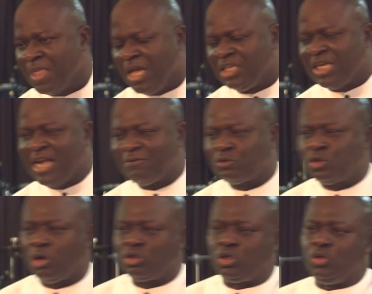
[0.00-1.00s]
He said, I've
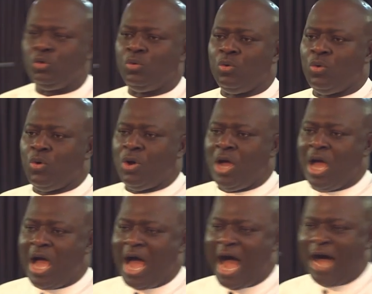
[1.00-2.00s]
taught you
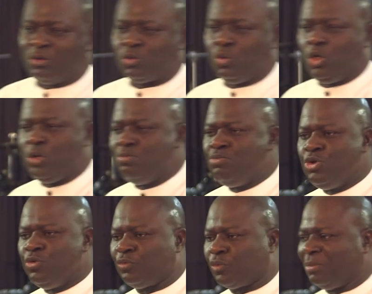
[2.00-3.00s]
how to
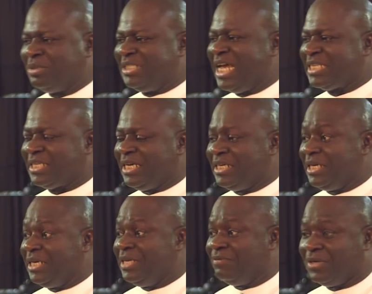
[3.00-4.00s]
immune from death in the
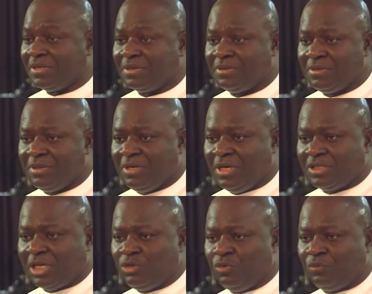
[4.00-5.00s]
living. He
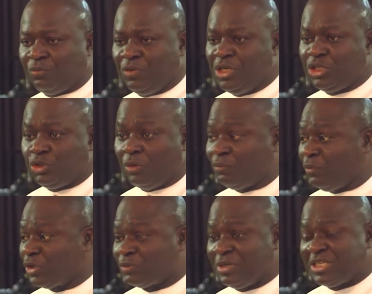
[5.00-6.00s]
said, You finished your
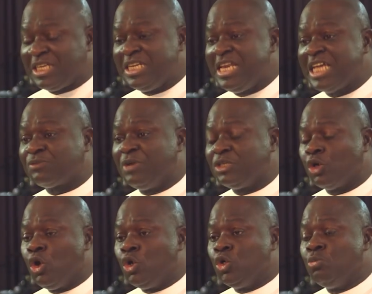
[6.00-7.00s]
first phase. He said, The next phase,
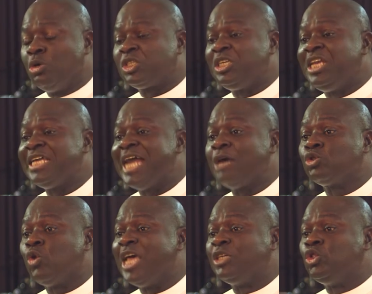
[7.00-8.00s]
you must learn how
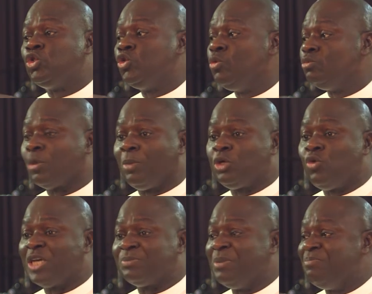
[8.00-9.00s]
to exhume somebody who
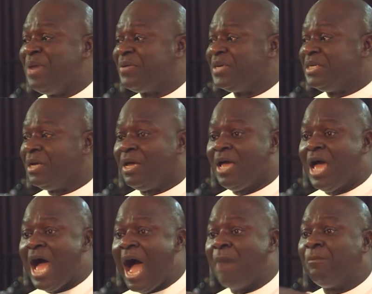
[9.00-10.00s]
has been buried
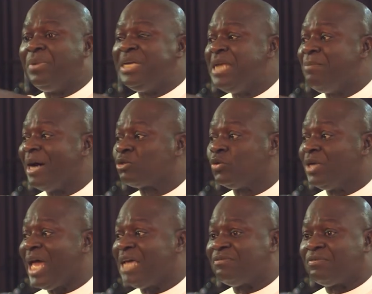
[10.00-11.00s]
and bring them back to
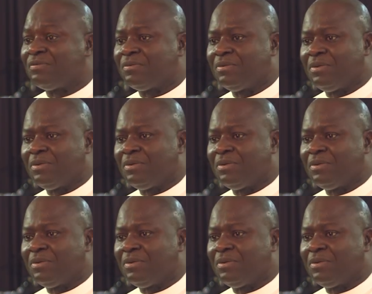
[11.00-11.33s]
life.